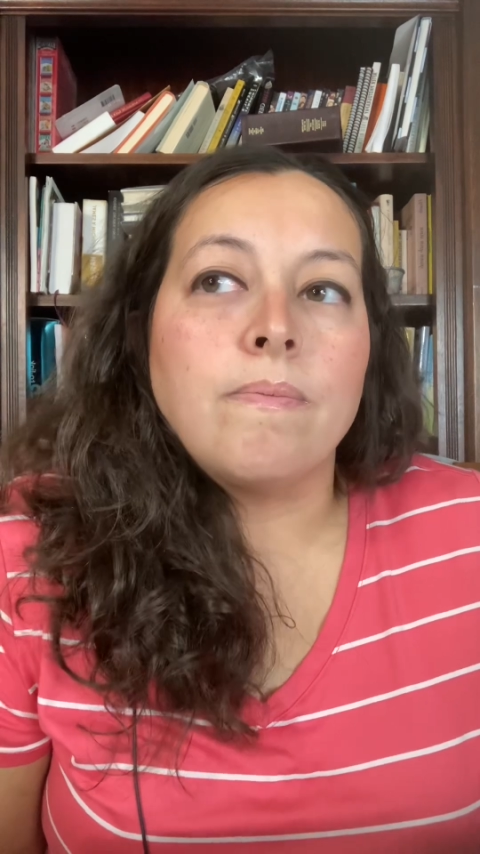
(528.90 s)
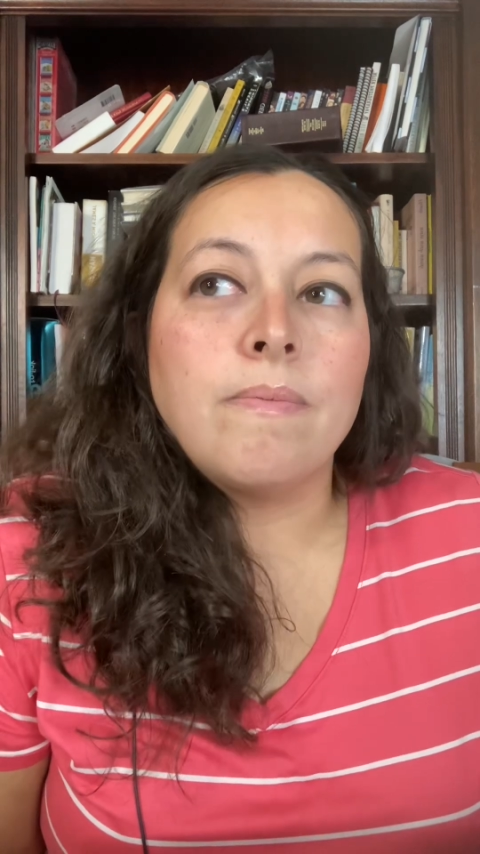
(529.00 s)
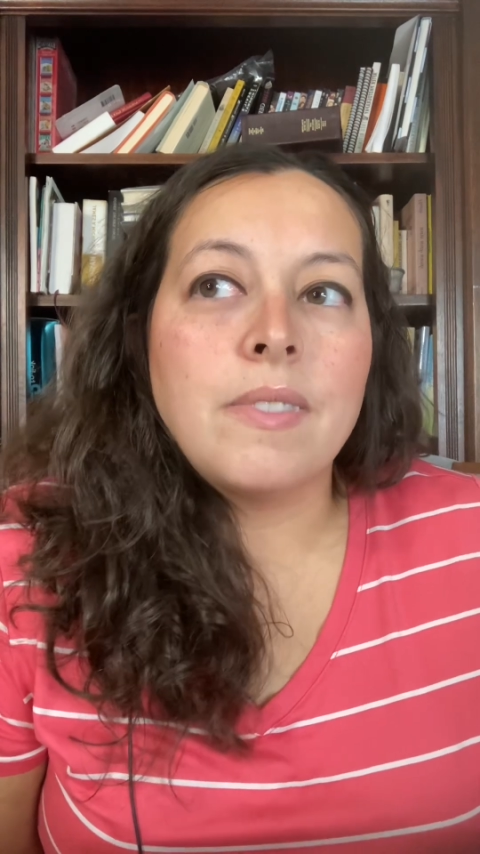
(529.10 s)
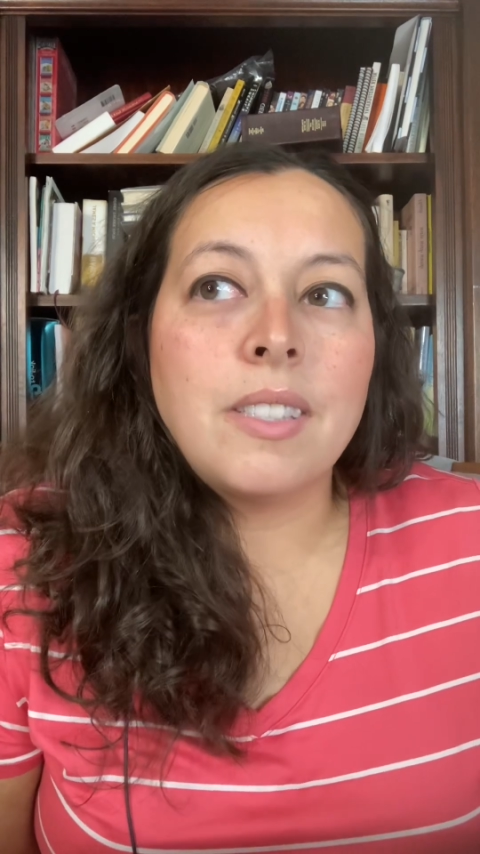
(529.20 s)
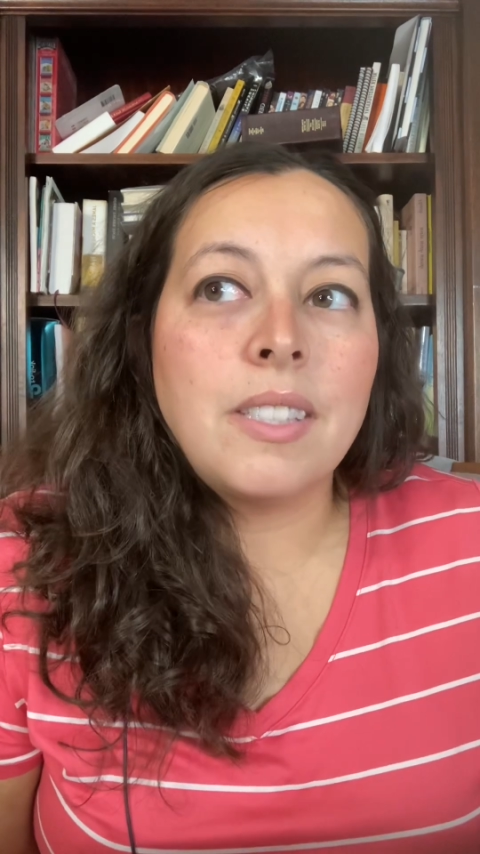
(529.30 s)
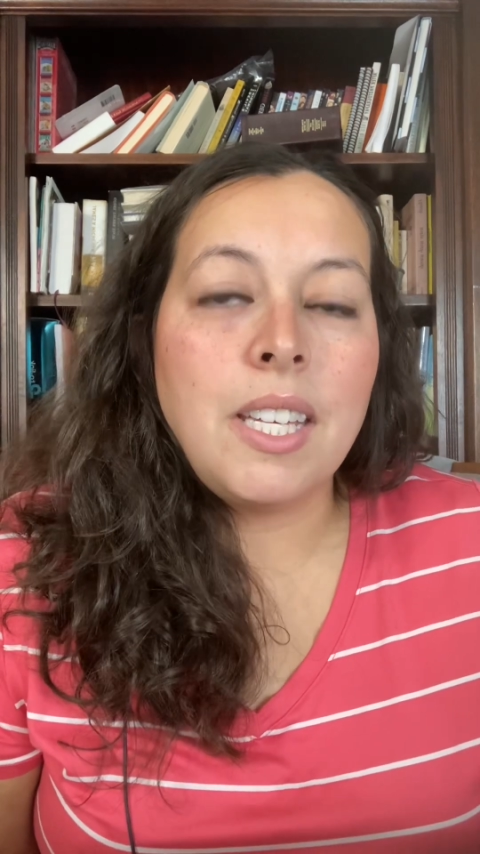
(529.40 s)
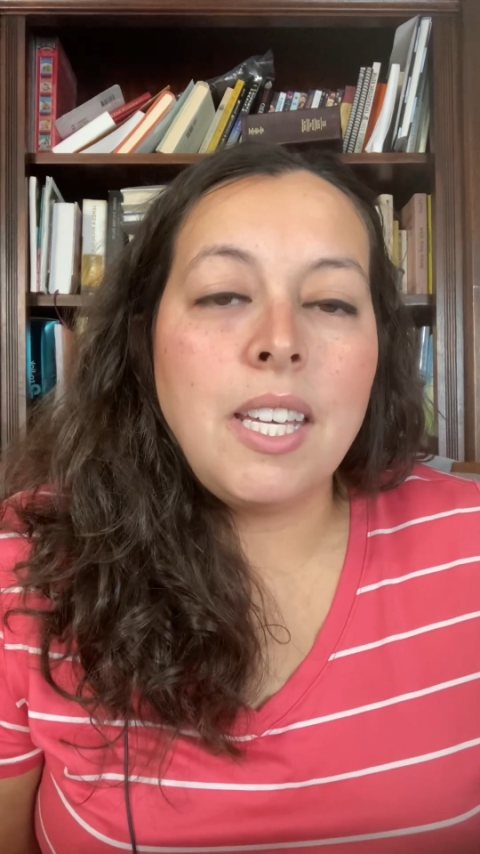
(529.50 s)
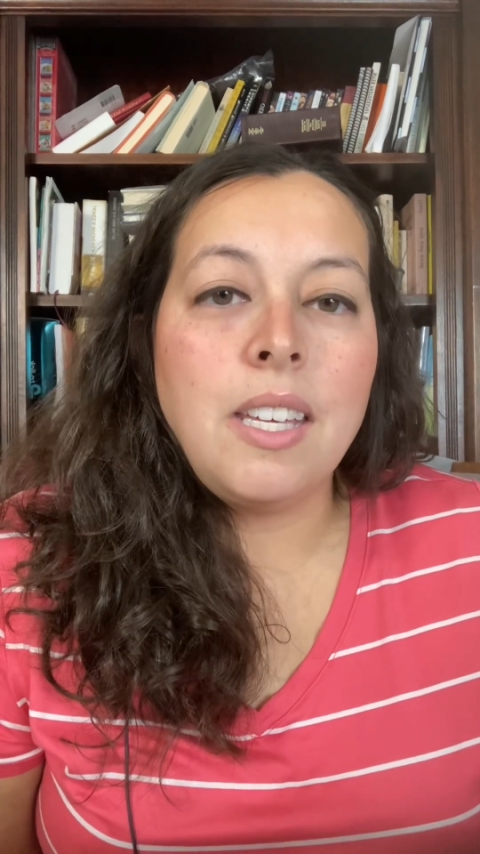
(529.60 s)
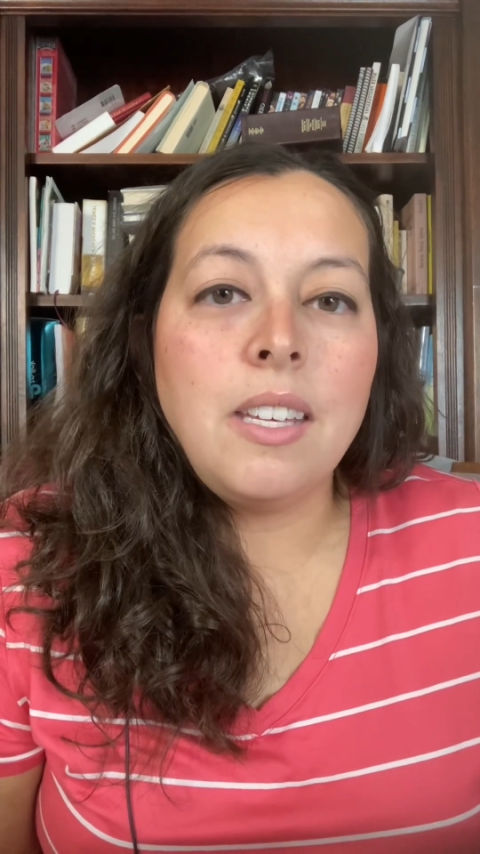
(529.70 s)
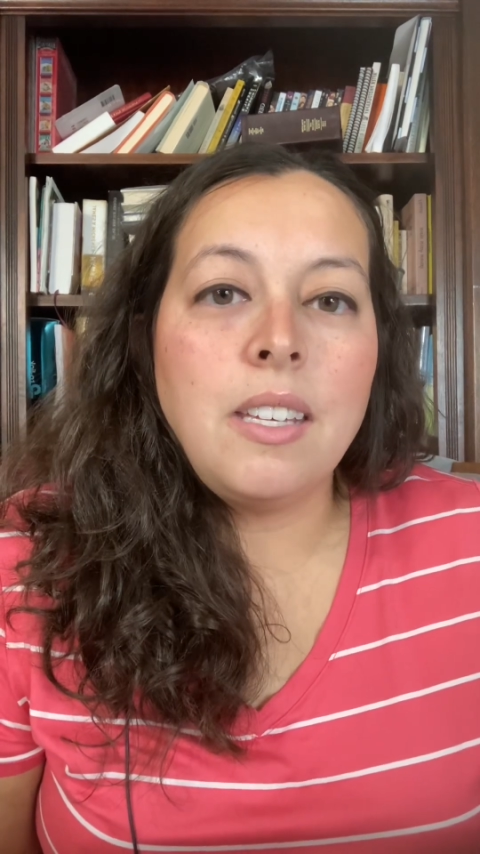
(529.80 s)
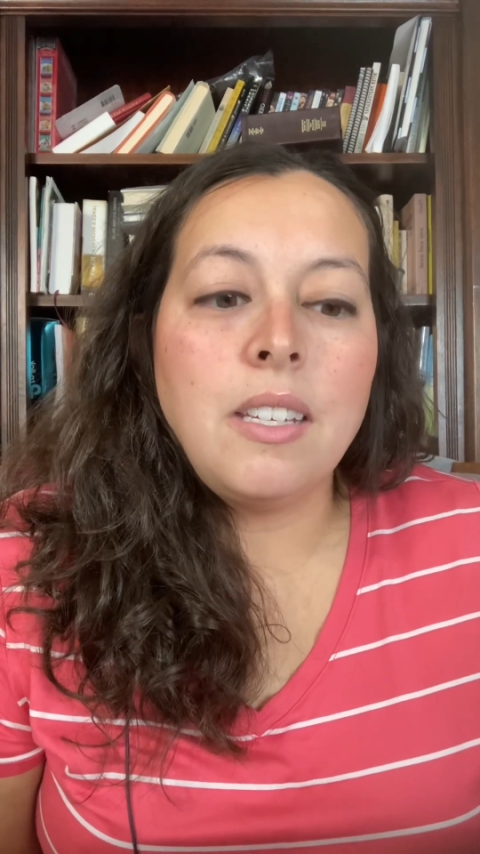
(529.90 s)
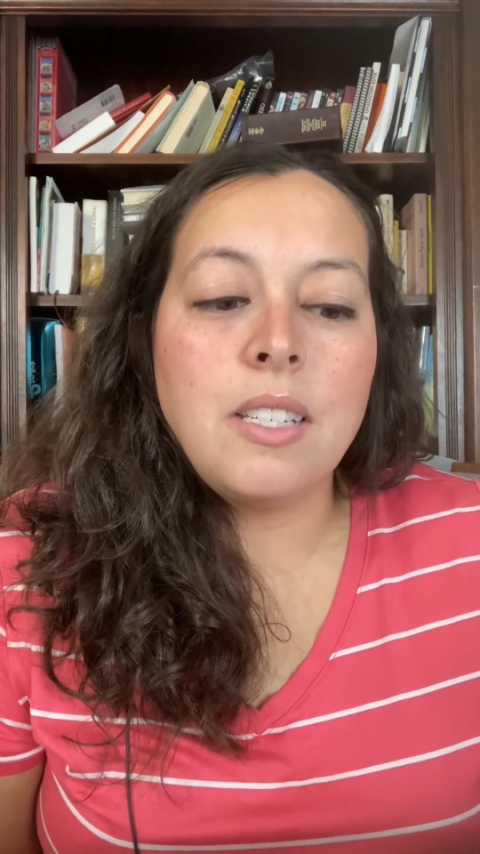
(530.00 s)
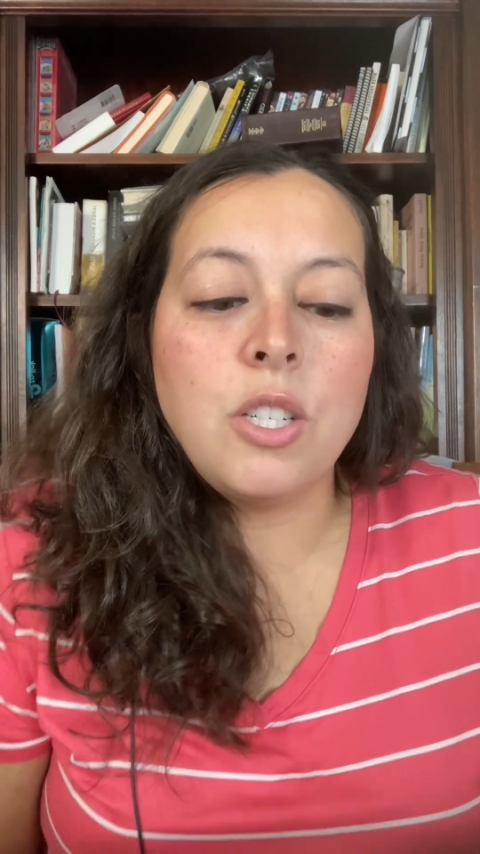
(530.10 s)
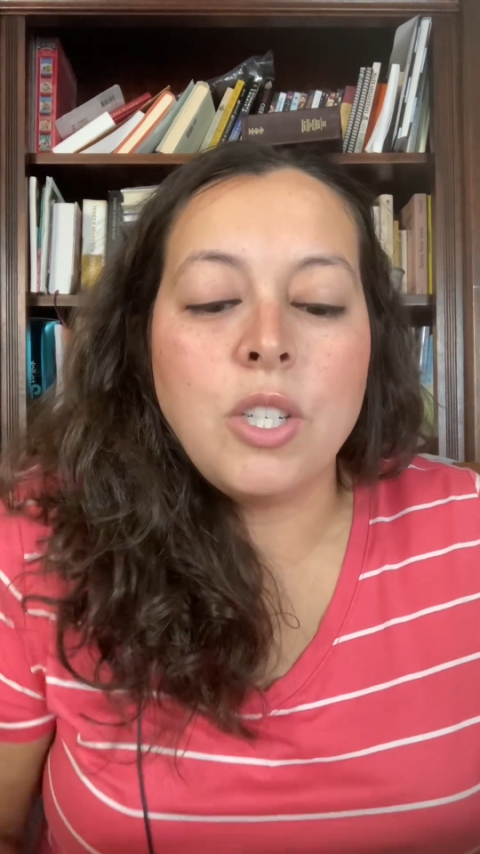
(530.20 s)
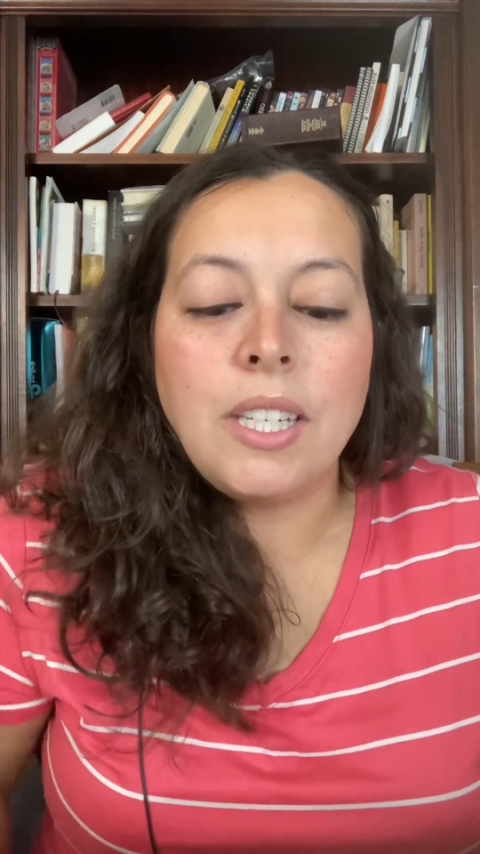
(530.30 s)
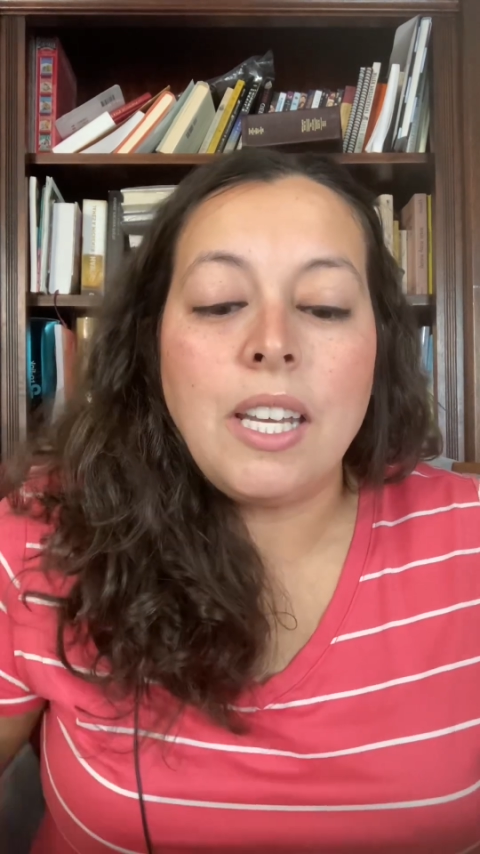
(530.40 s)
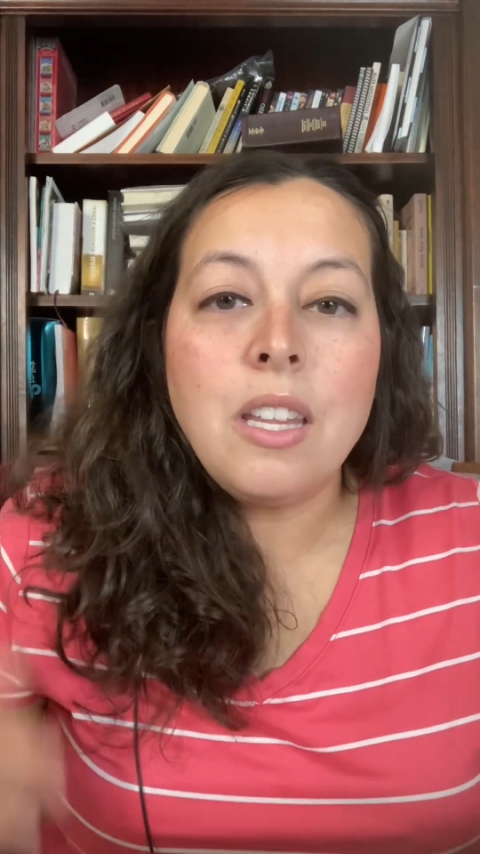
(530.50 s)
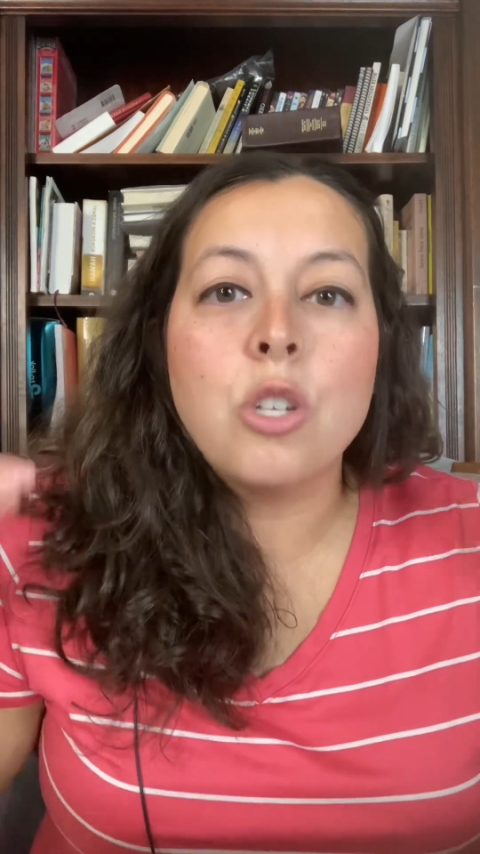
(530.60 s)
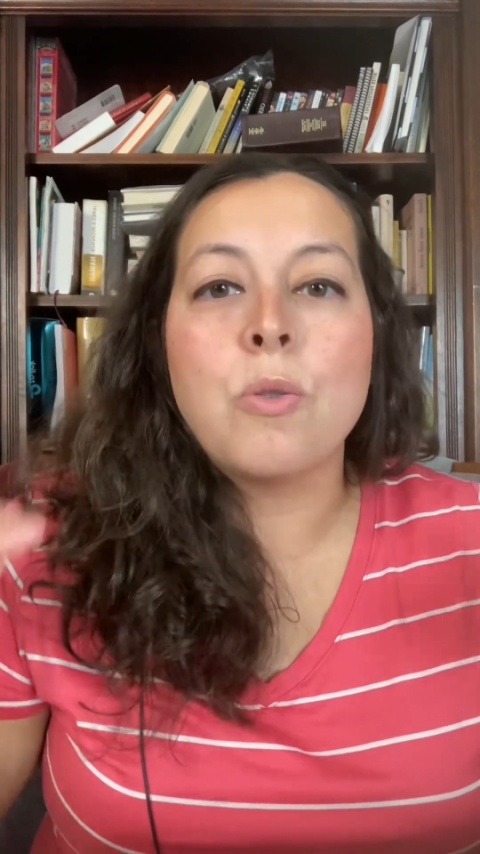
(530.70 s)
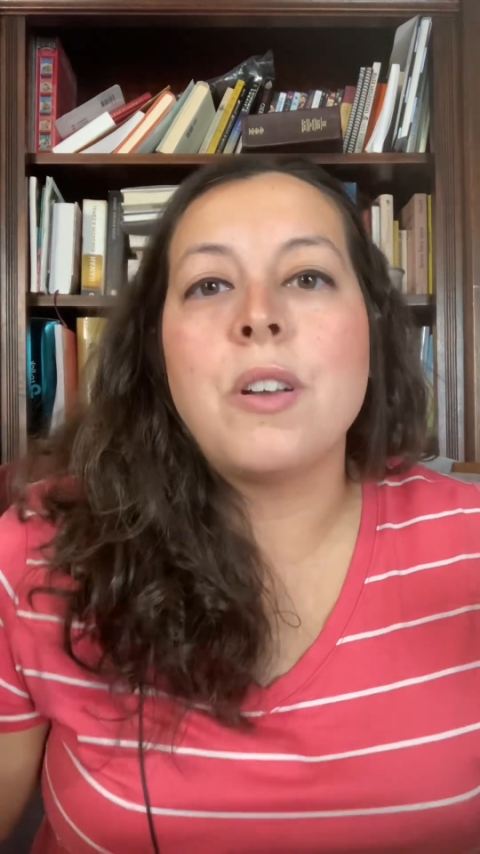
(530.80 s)
just get in
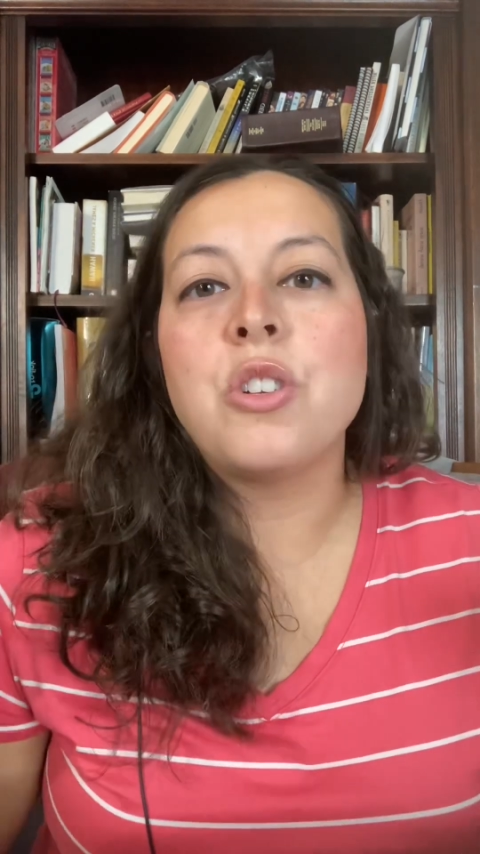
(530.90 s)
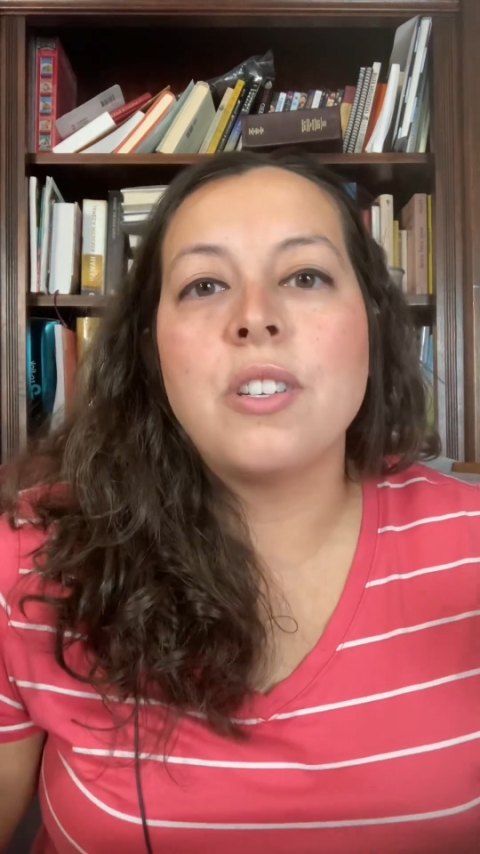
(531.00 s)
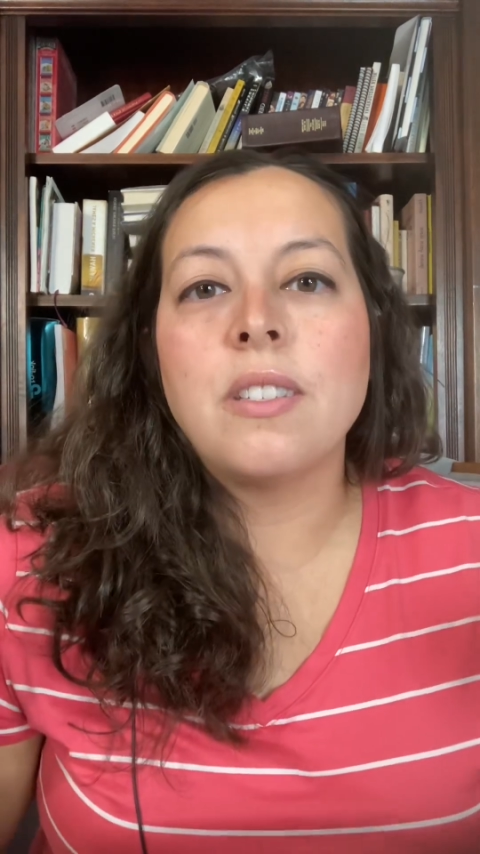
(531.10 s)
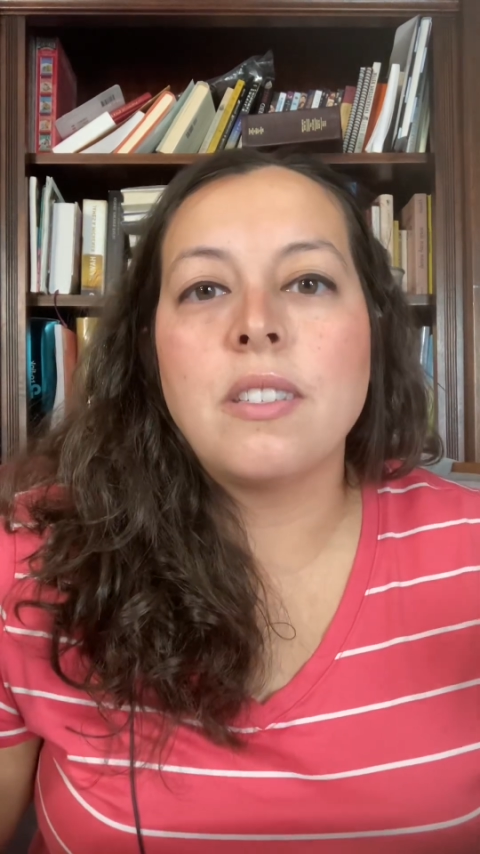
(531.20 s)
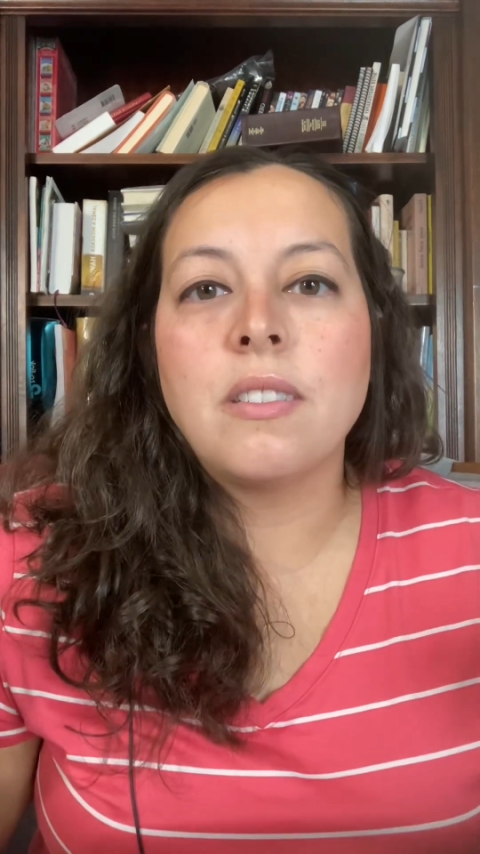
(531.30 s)
the trenches,